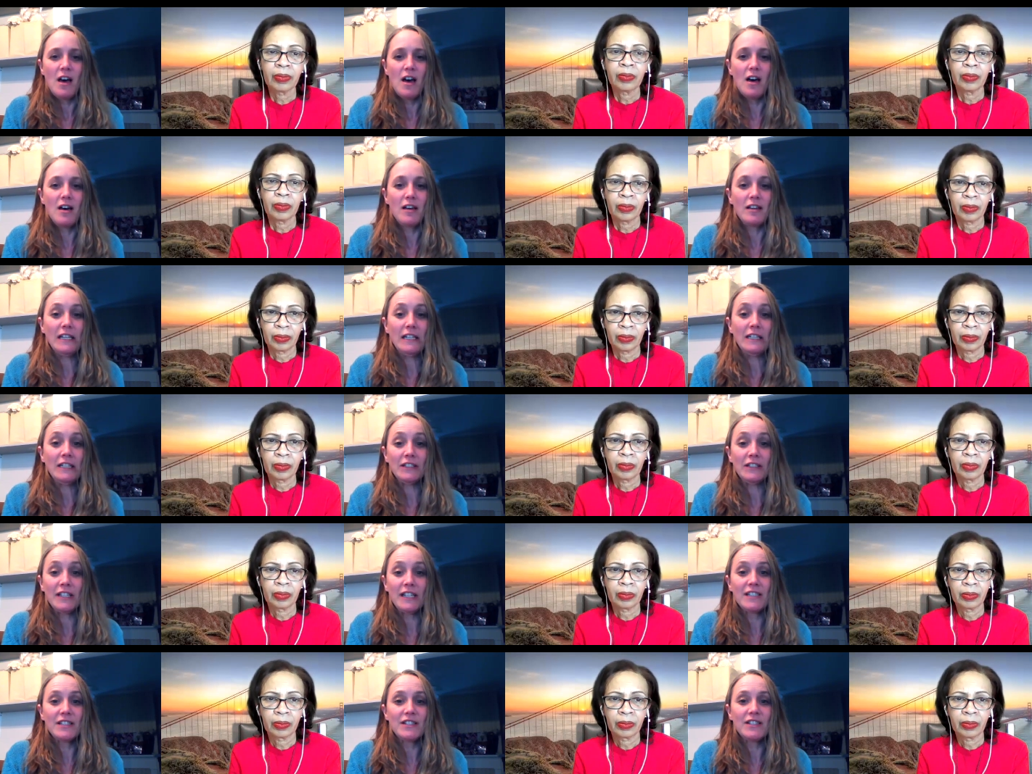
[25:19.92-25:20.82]
Speaker 1: uh,
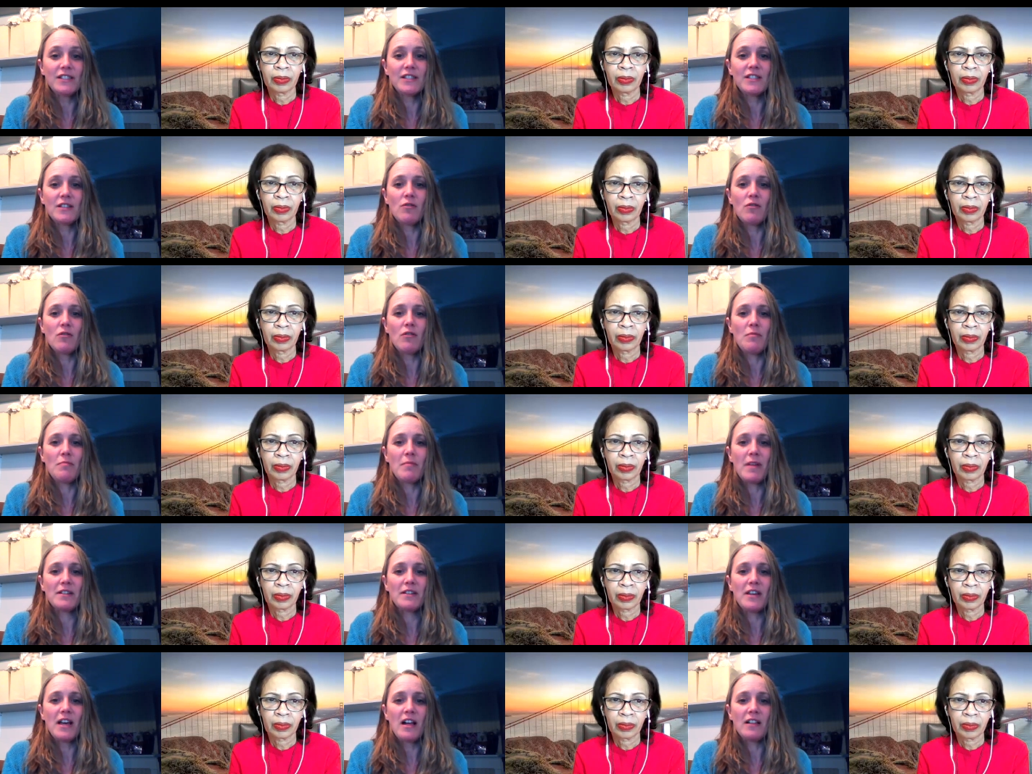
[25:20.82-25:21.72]
illness or
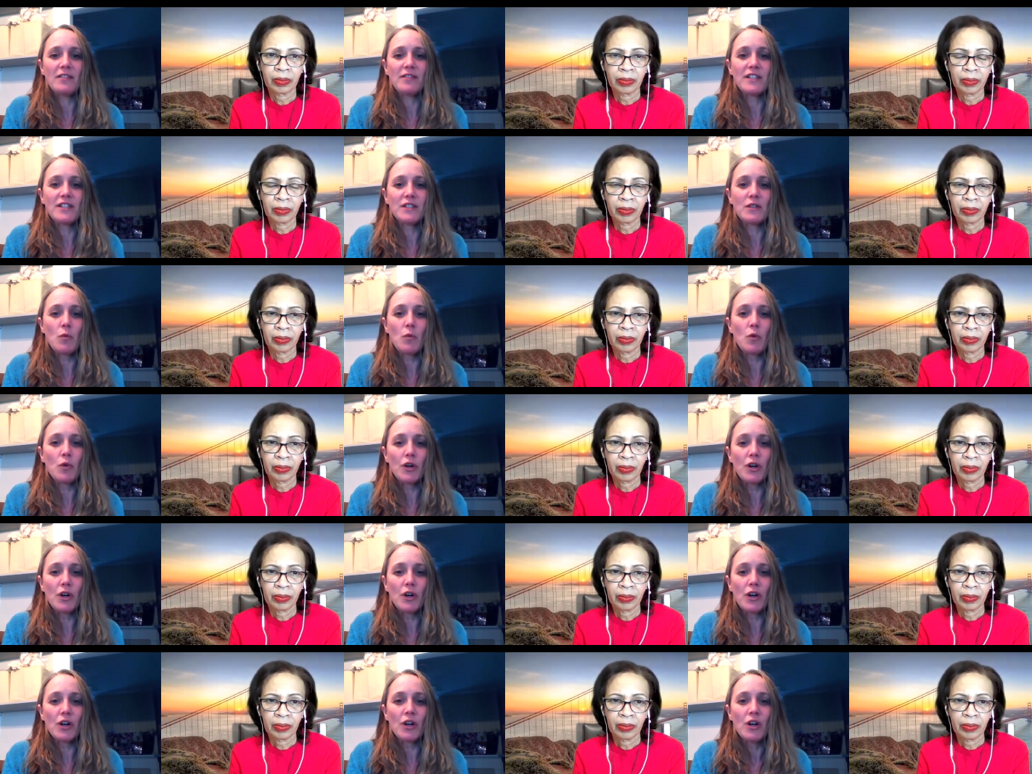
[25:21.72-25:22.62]
mental health
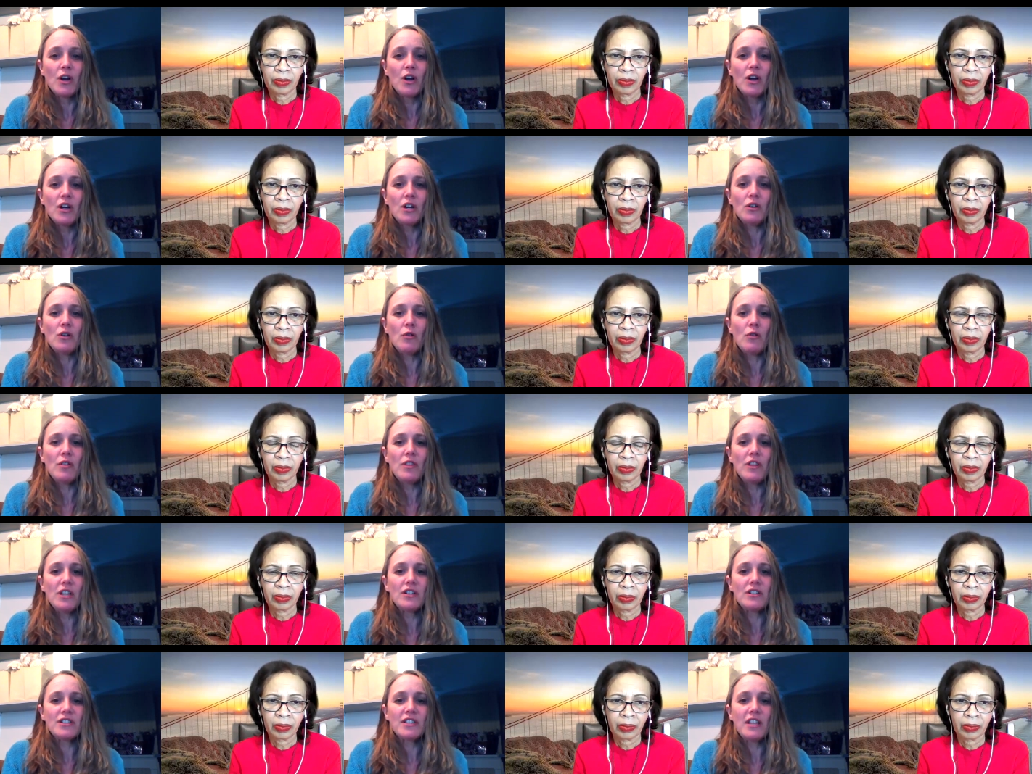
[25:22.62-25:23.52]
disorder, knowing
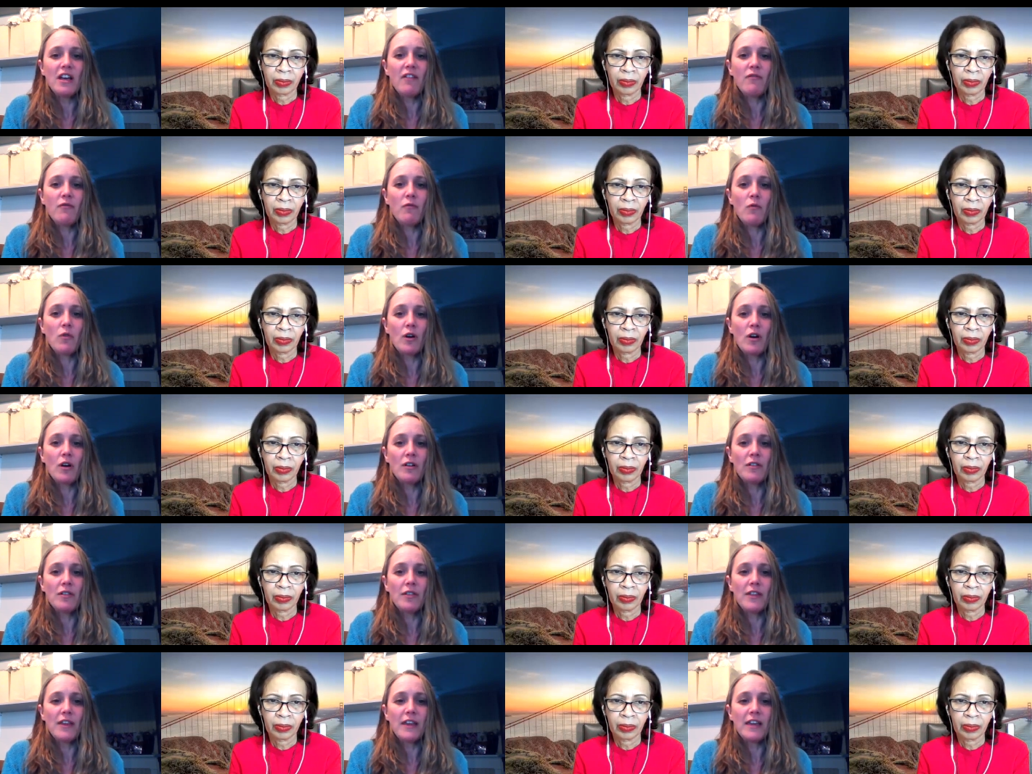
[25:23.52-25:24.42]
that your
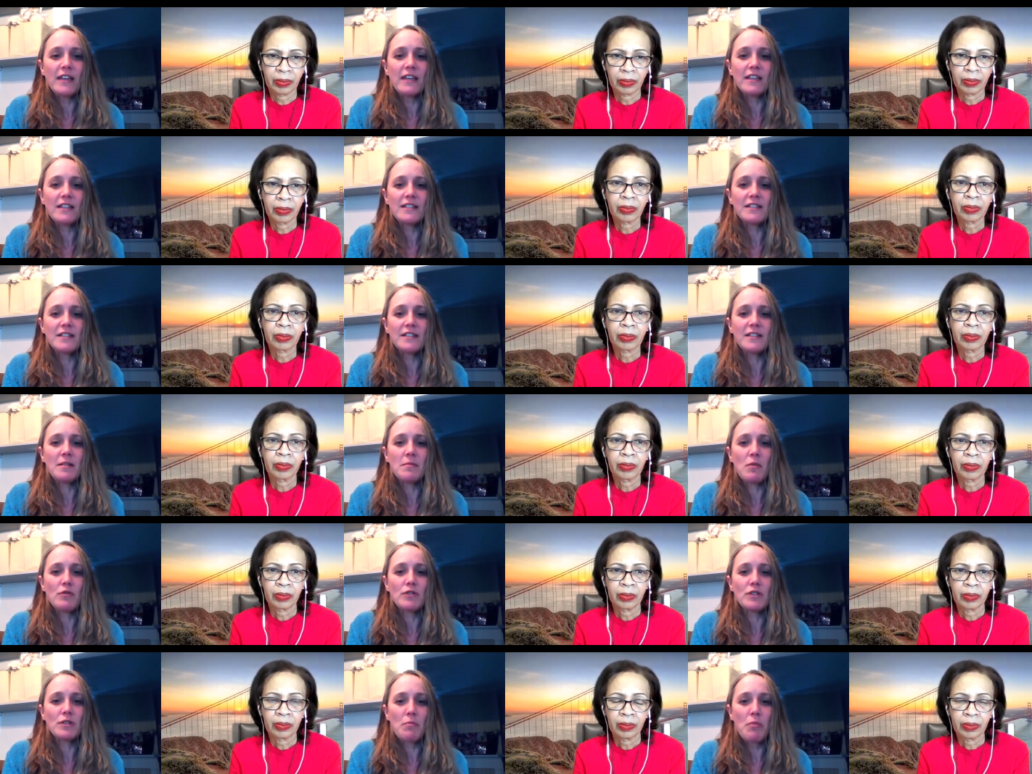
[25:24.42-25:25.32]
self-worth is the
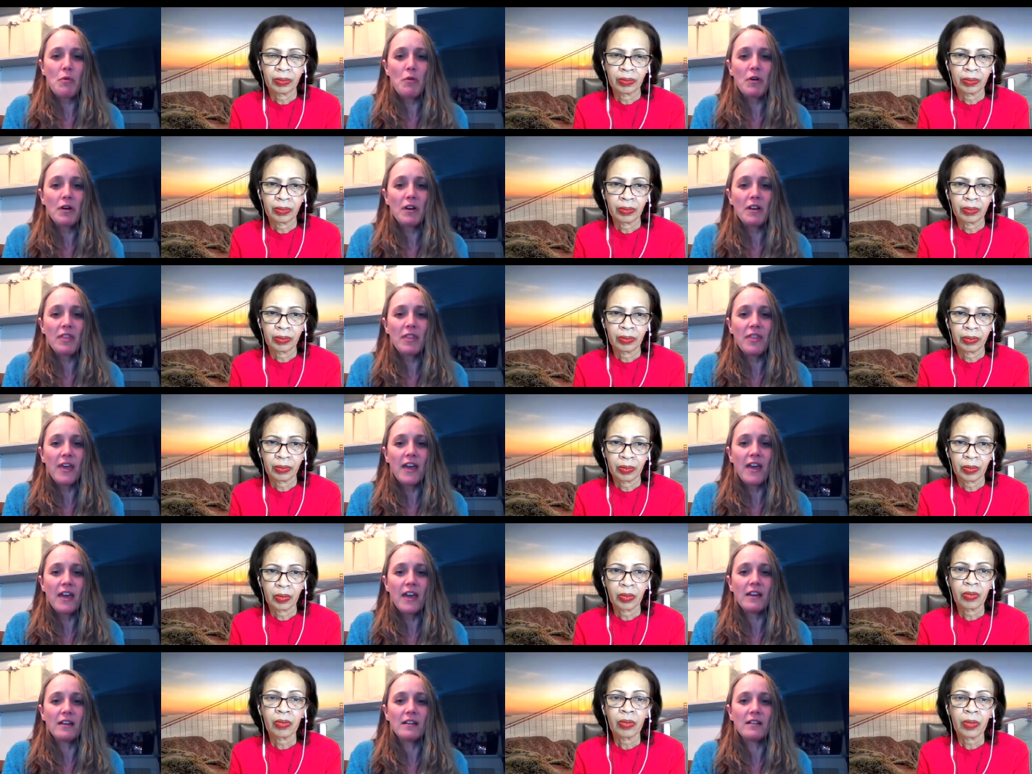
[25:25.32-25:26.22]
most important
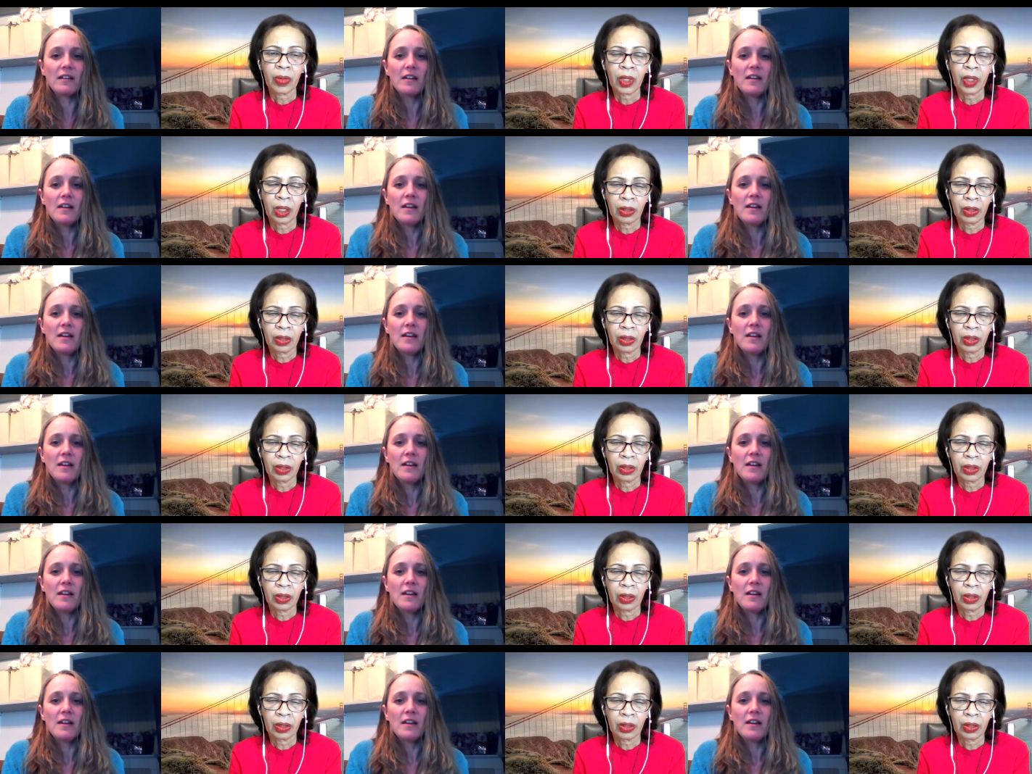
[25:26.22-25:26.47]
thing,